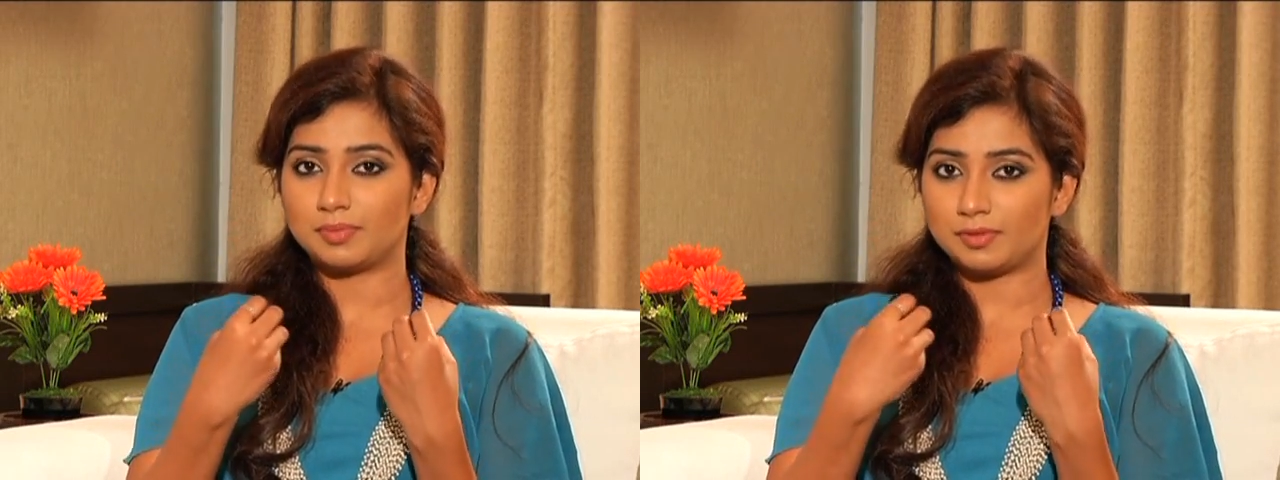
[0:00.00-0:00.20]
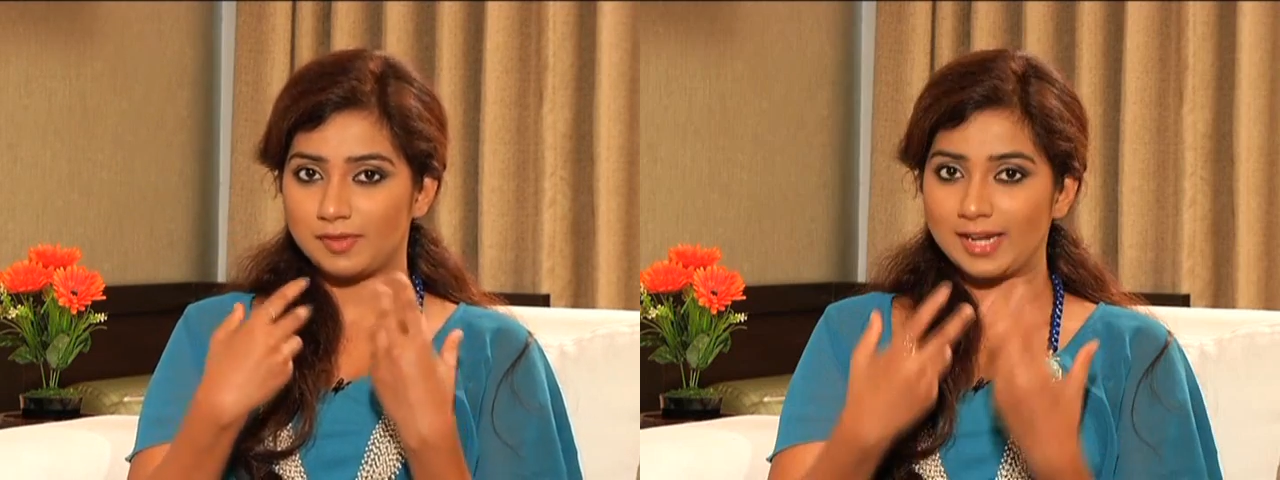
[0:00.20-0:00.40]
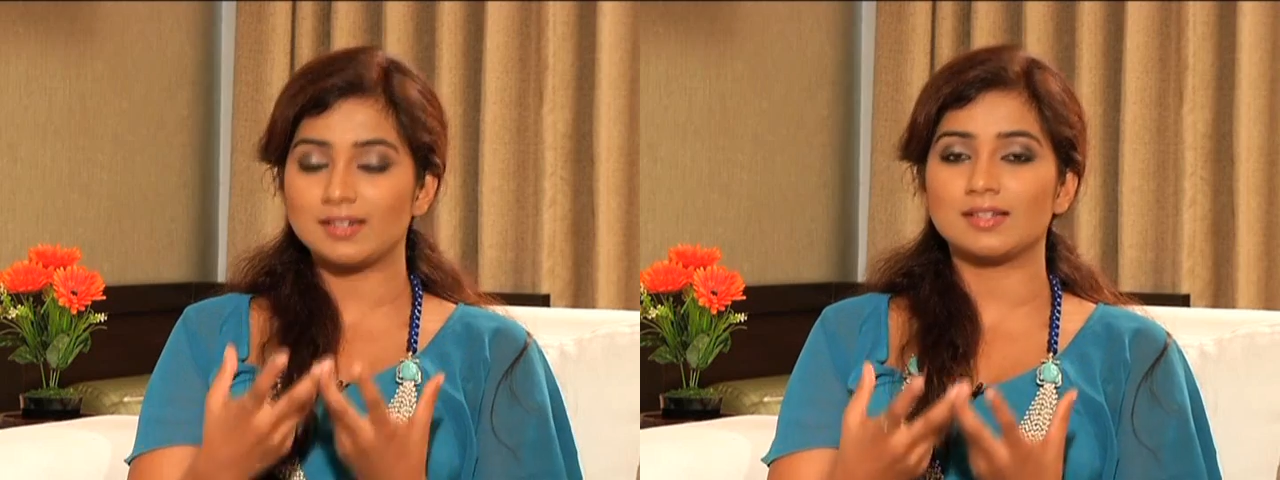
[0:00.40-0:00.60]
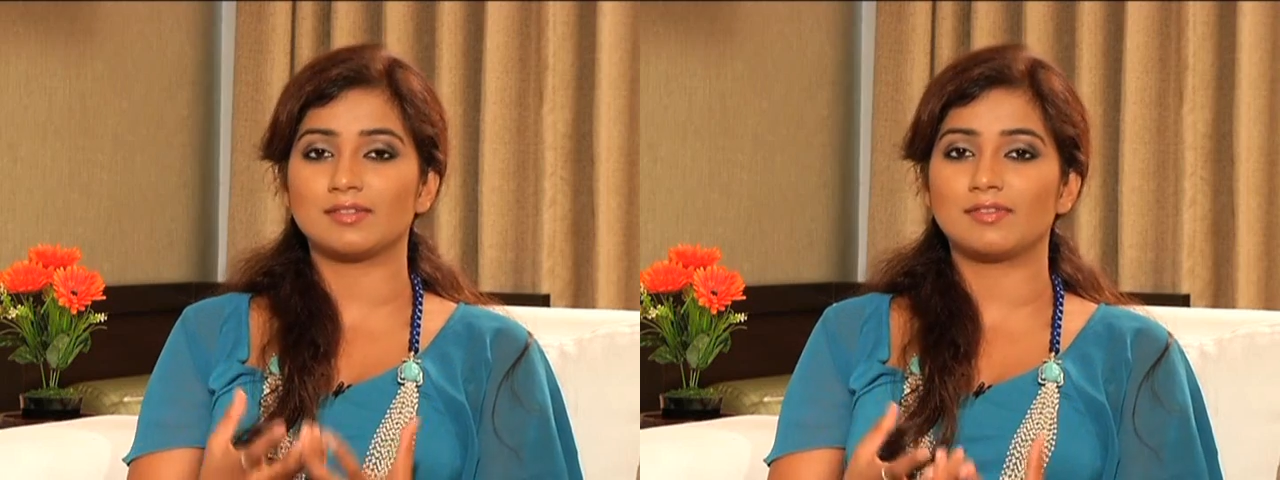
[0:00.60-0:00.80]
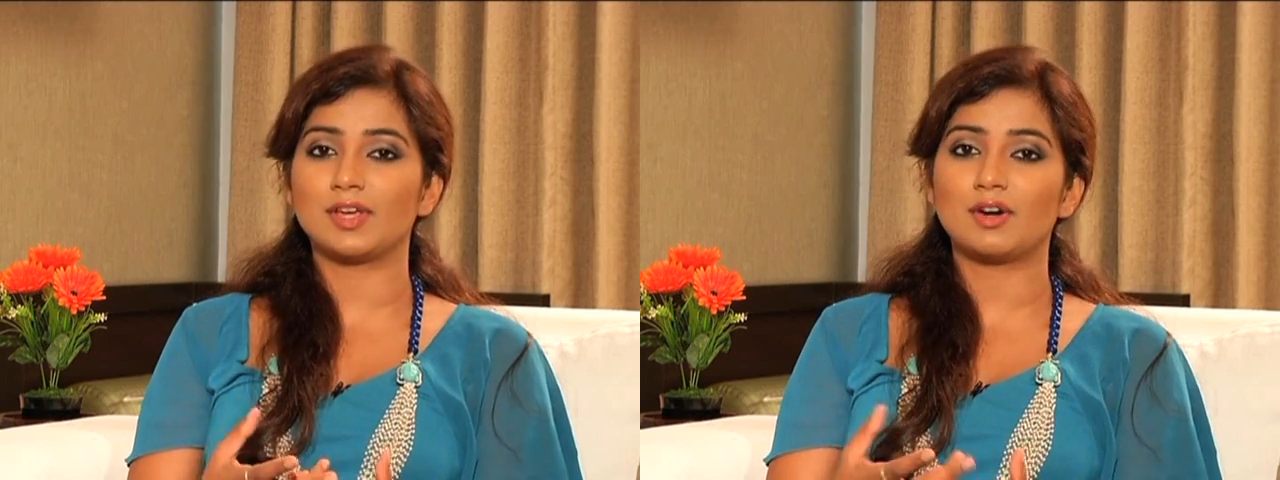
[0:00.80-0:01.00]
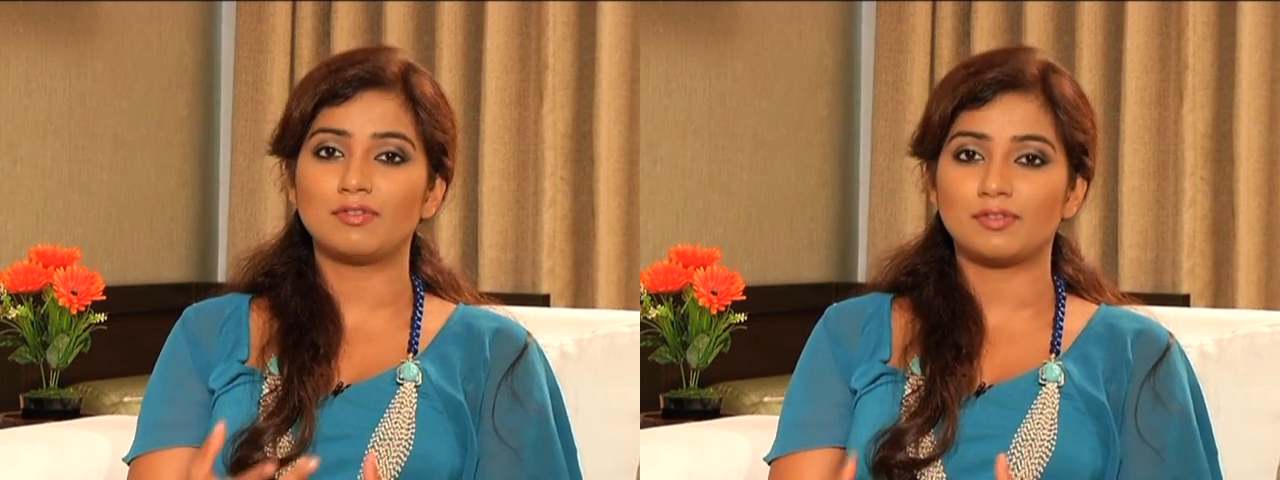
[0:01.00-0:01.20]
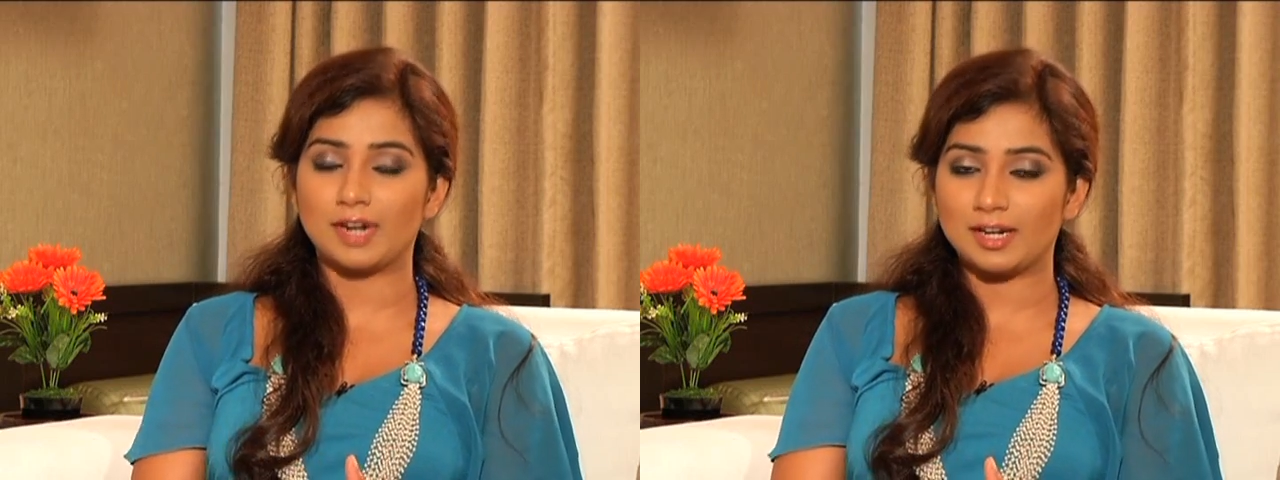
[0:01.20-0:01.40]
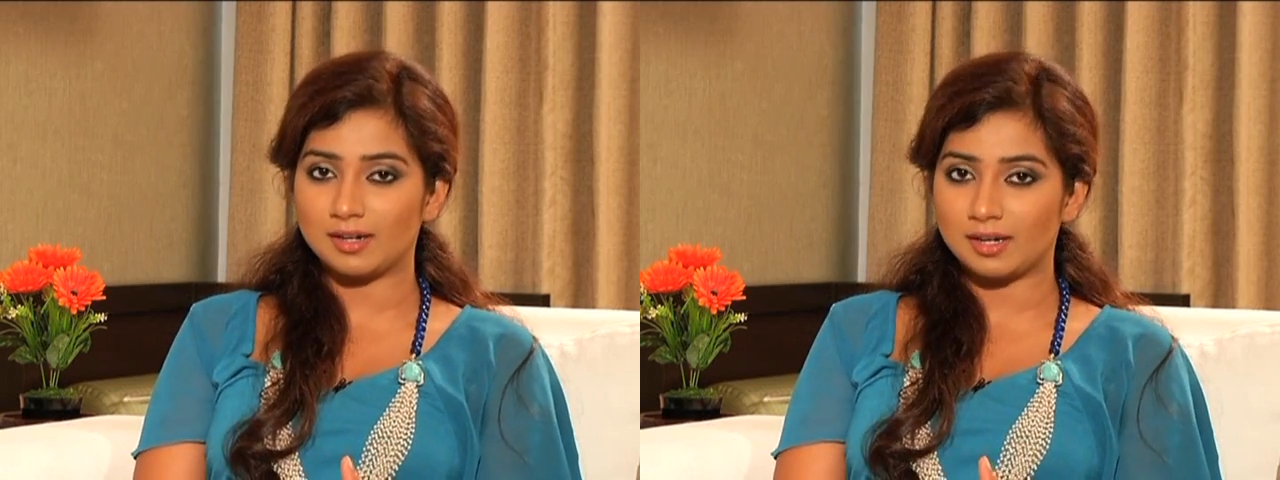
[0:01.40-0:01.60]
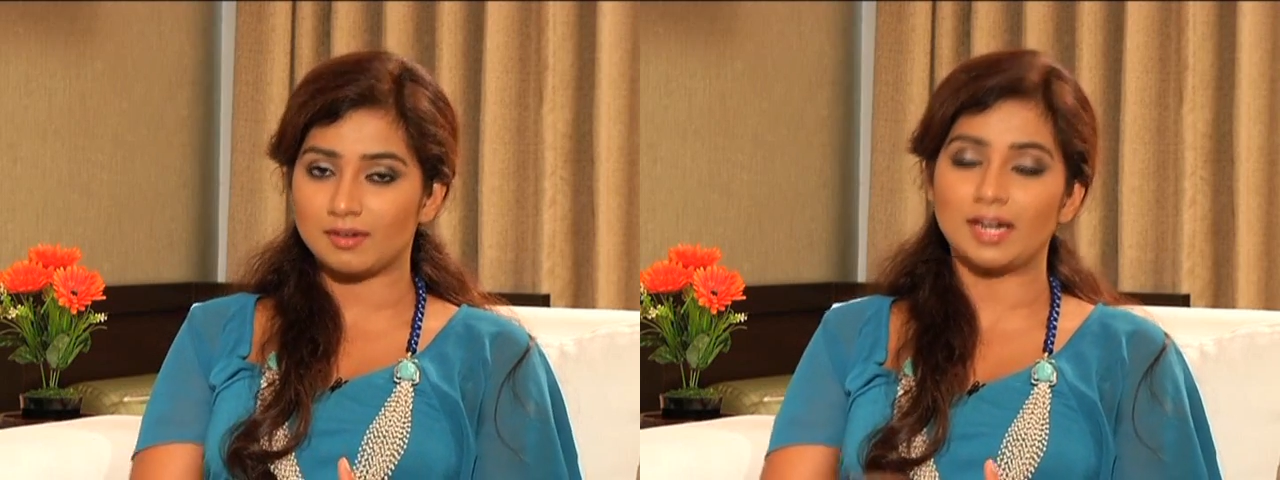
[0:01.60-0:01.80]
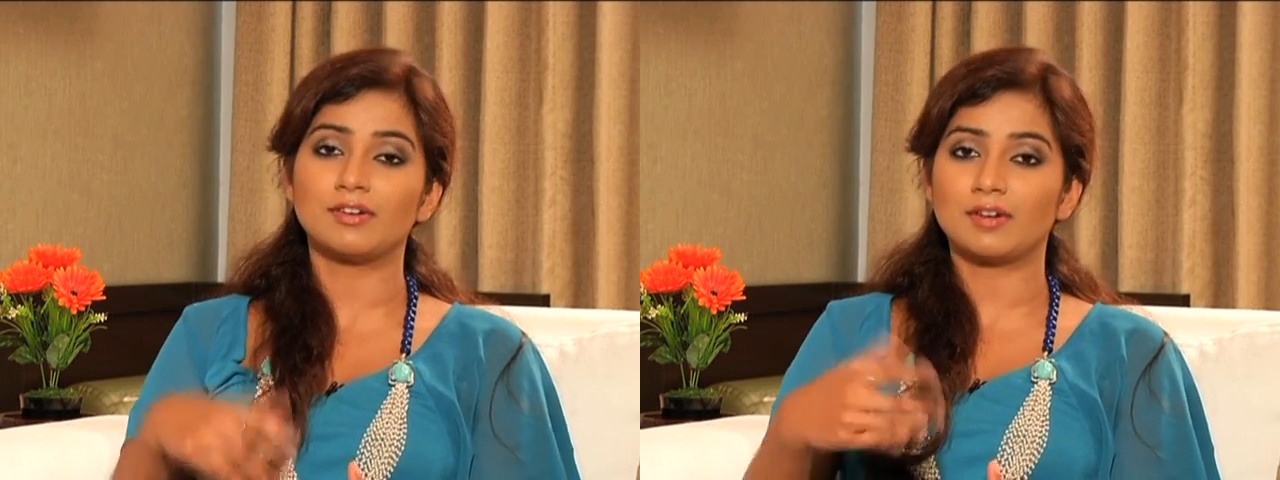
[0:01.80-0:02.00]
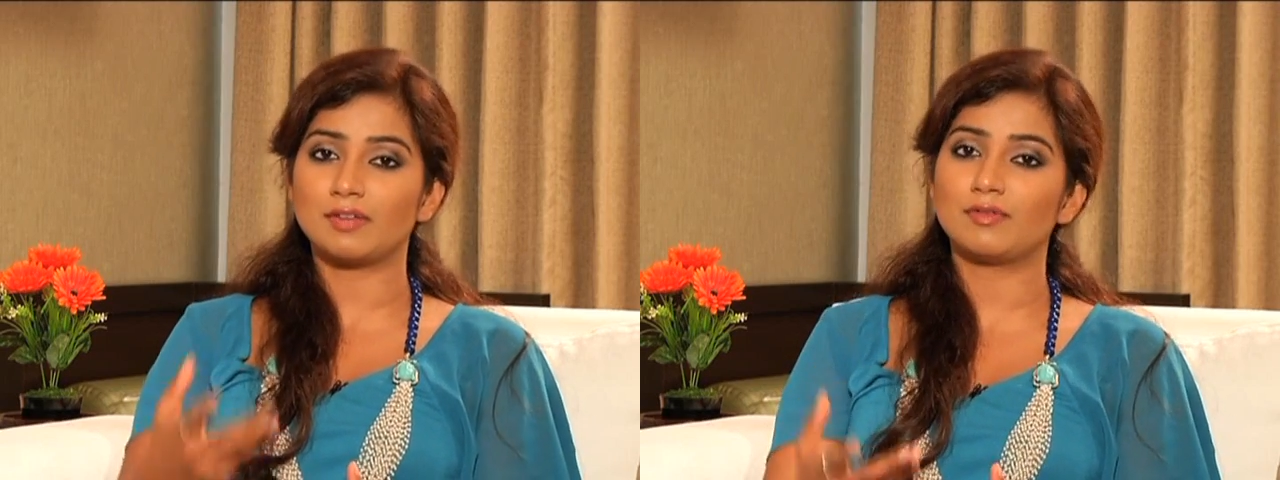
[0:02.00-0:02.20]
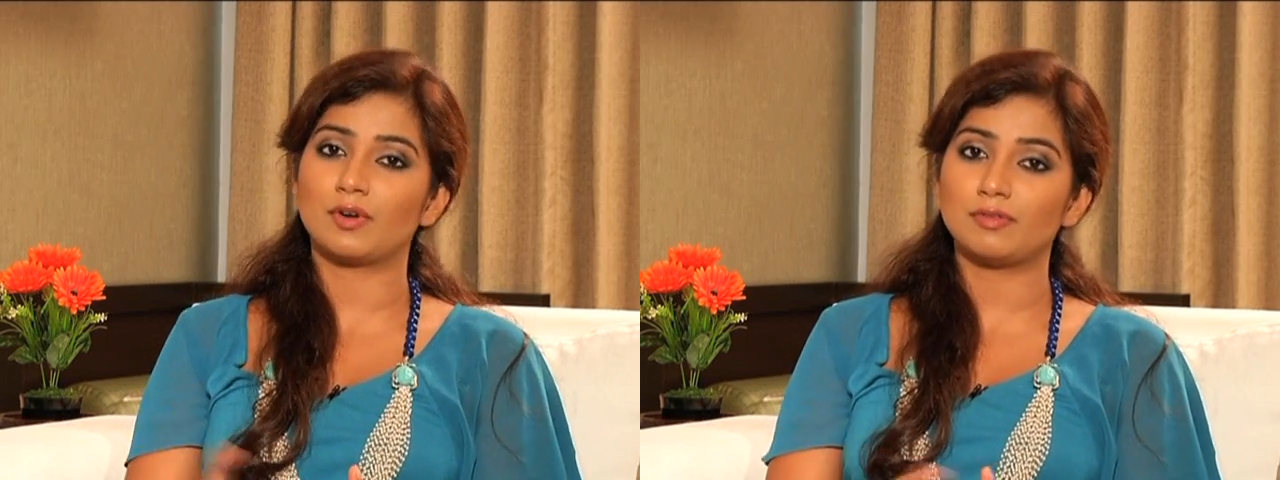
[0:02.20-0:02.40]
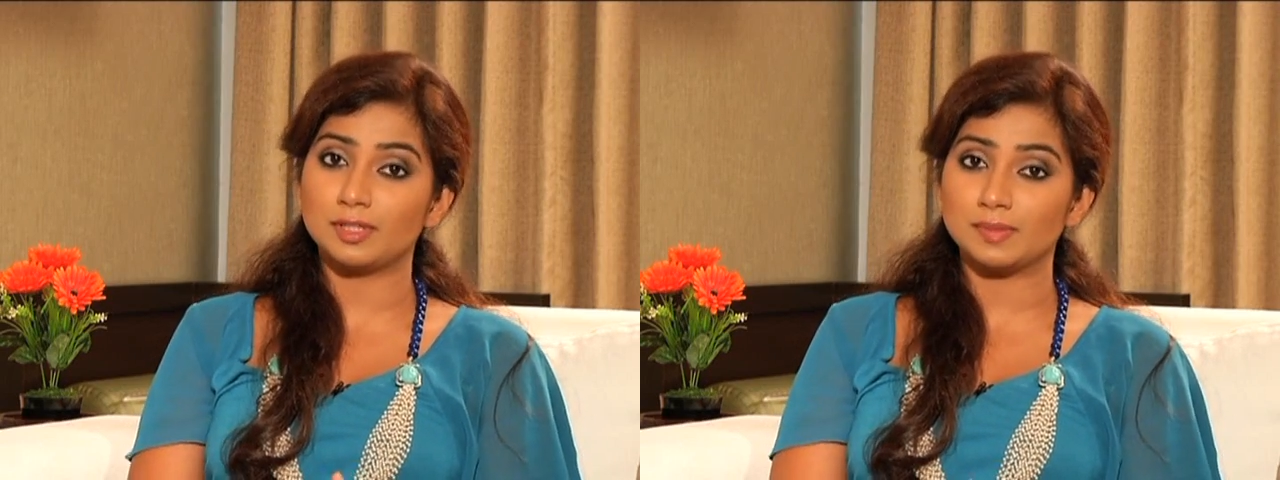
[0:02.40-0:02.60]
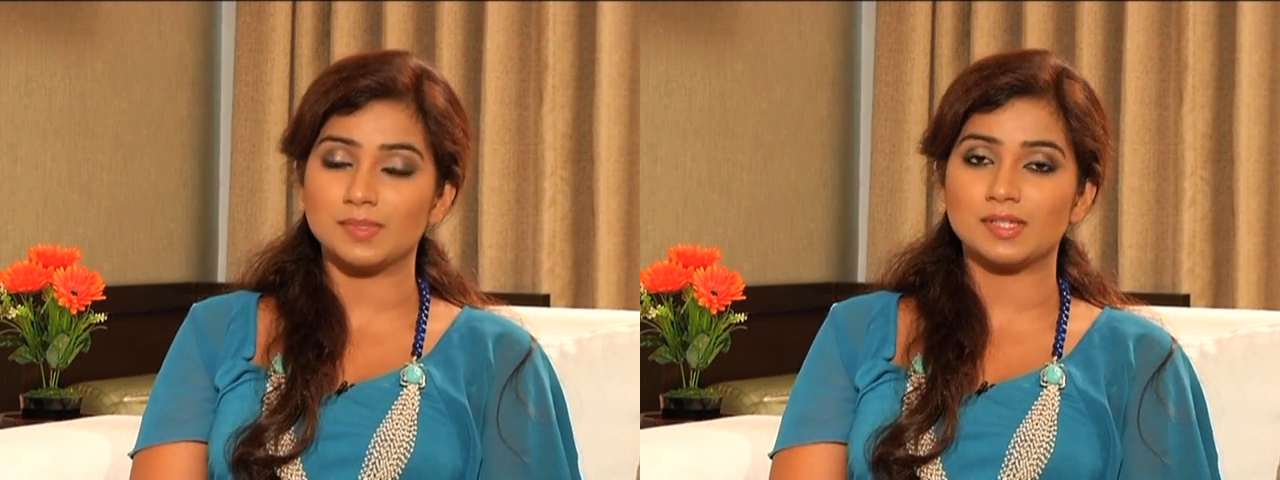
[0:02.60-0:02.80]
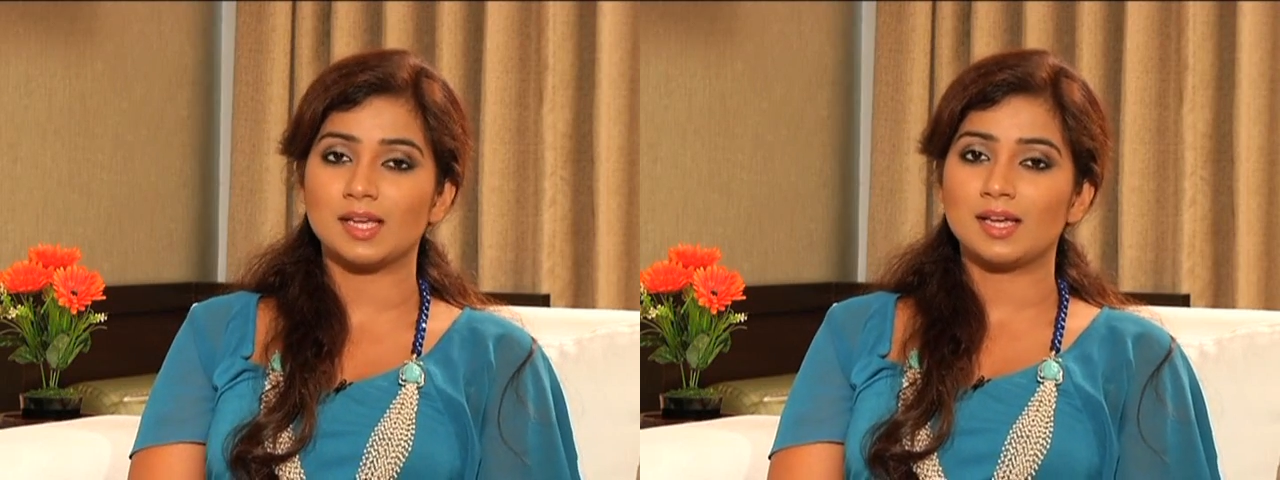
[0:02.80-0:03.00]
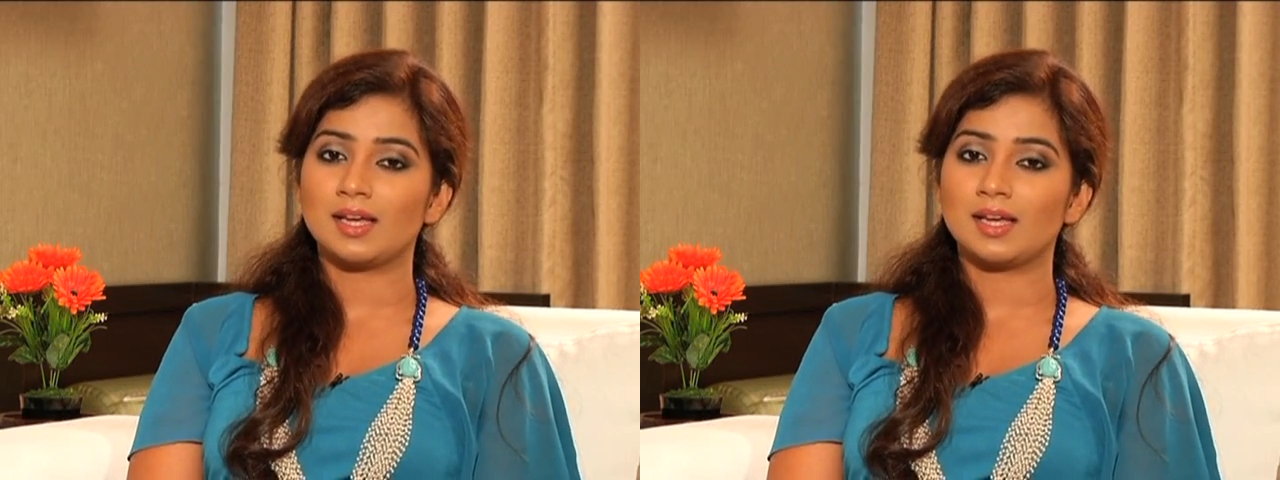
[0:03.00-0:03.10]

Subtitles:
perfect way of rendering for films,